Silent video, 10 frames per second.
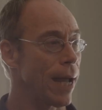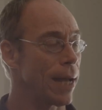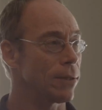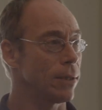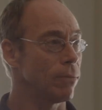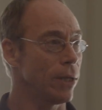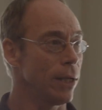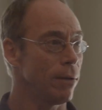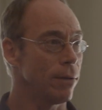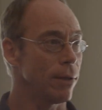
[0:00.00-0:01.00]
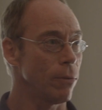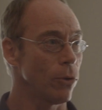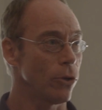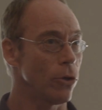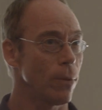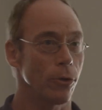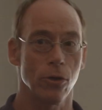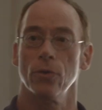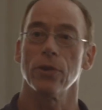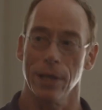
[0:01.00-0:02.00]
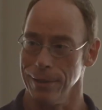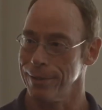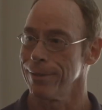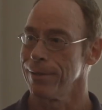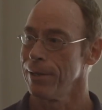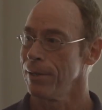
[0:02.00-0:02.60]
asked when he, that he wanted to know about two things.